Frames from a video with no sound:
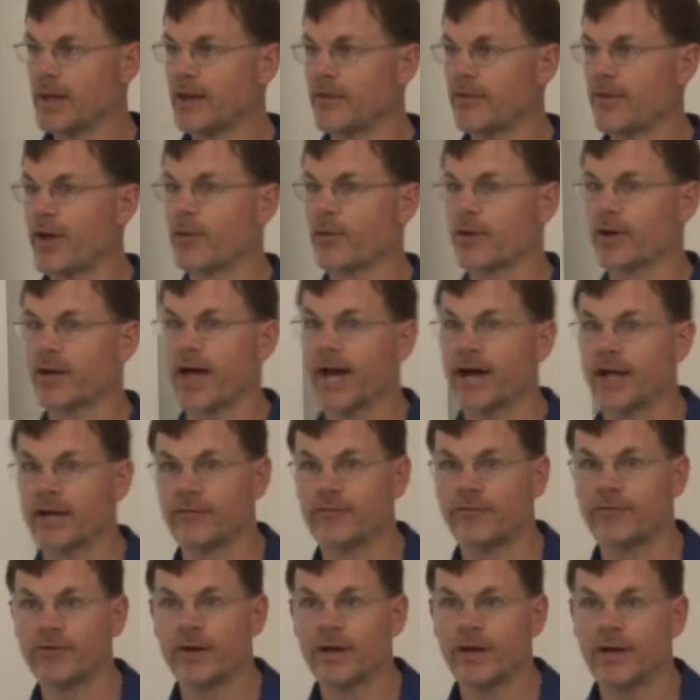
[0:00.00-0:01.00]
they were kind
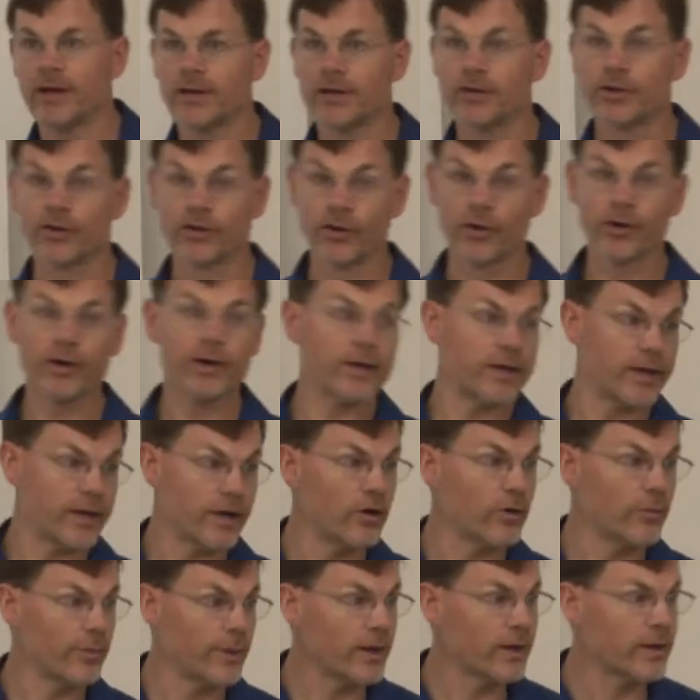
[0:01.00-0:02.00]
of good
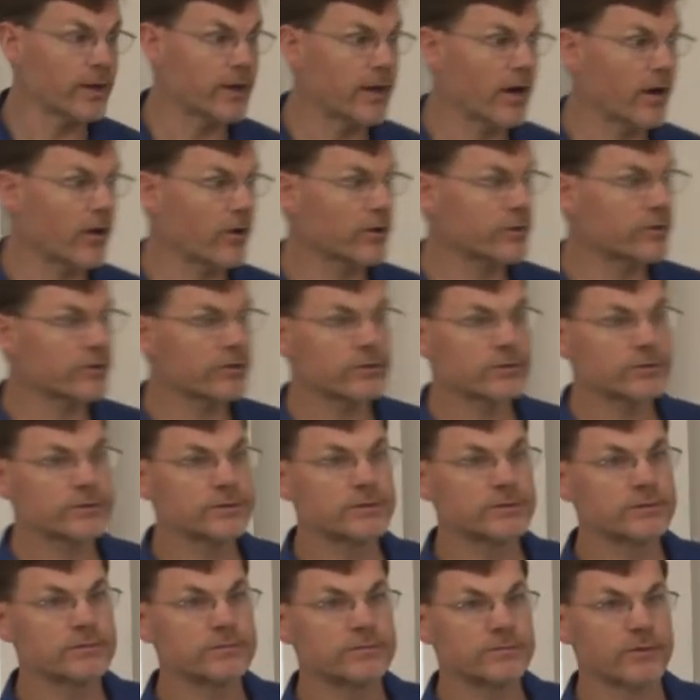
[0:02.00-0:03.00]
hillbilly
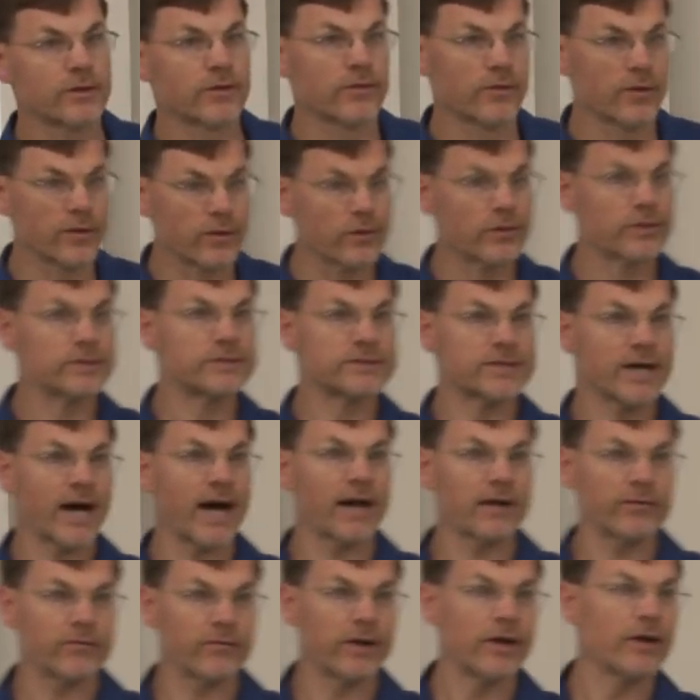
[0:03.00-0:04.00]
characters, the, the good
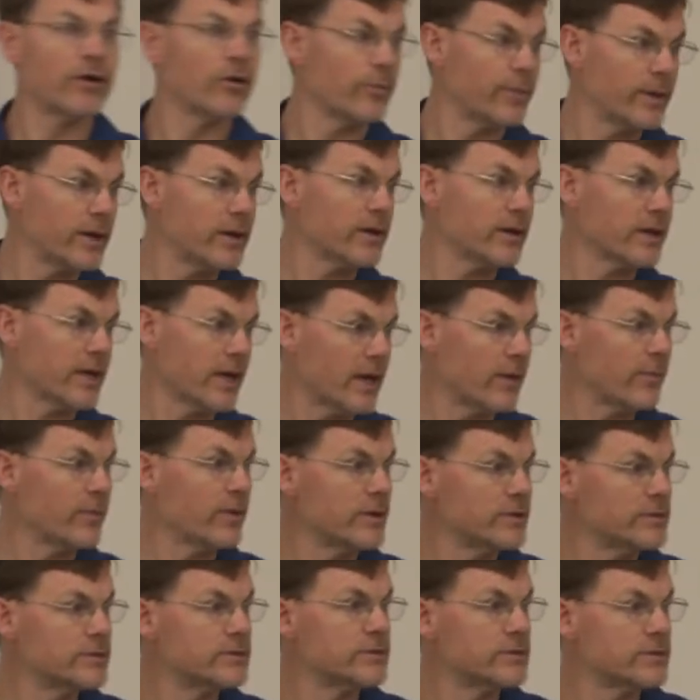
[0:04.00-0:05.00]
side of the hillbilly
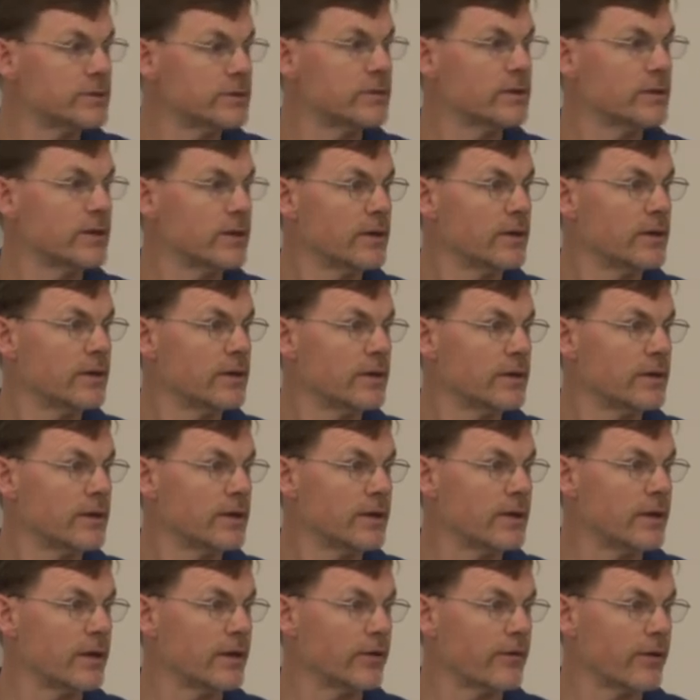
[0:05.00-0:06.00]
image.
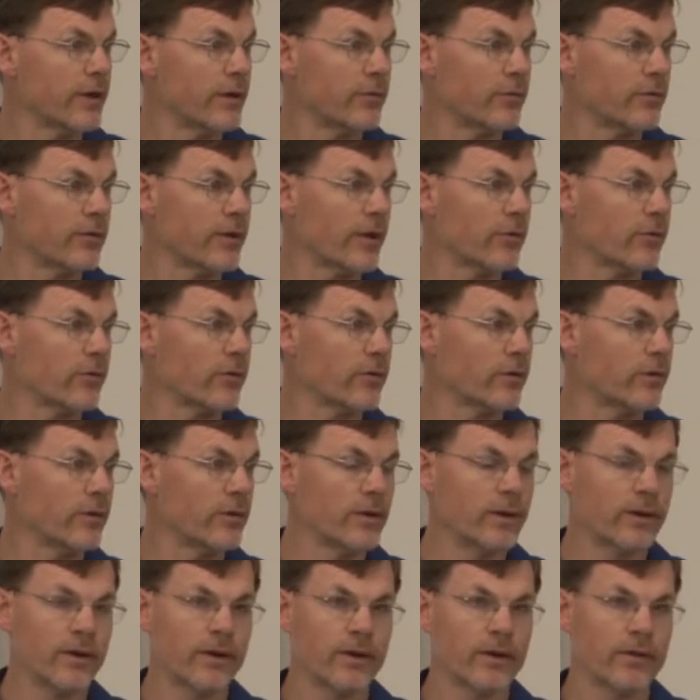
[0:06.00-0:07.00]
You know, they, they were,
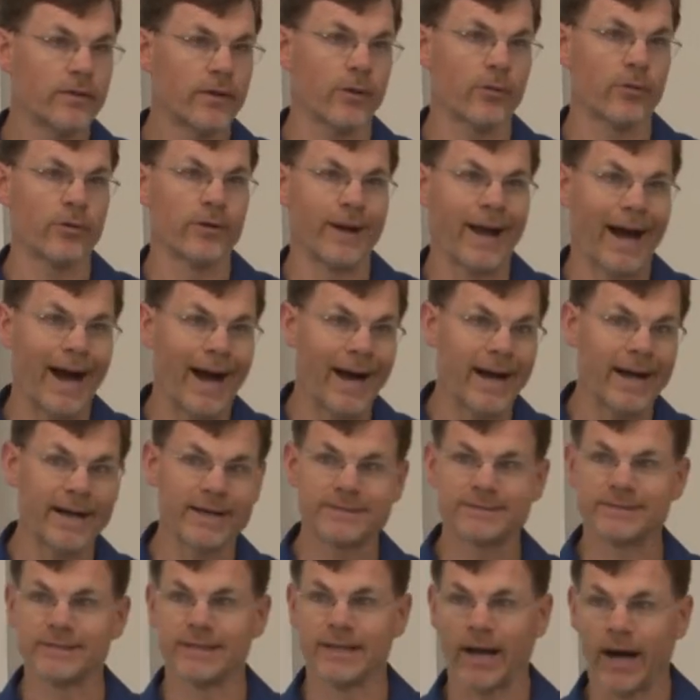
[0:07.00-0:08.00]
They were
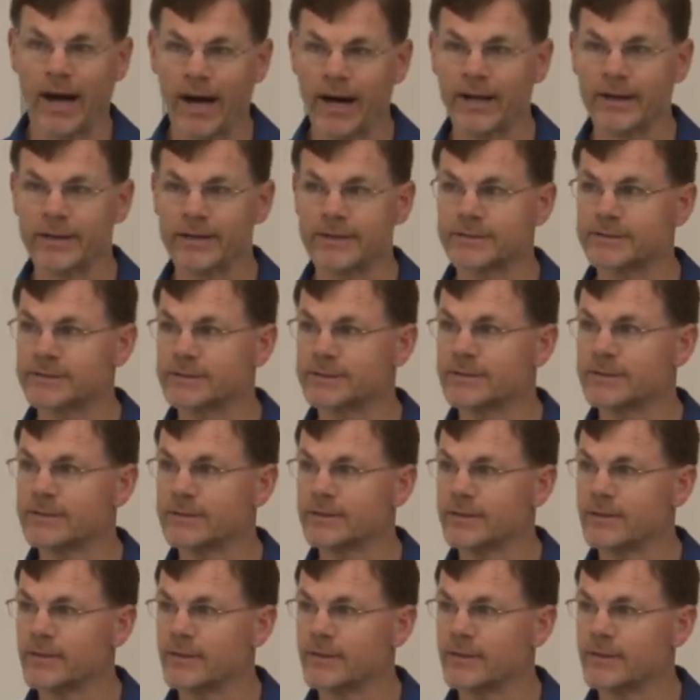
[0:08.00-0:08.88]
nice and honest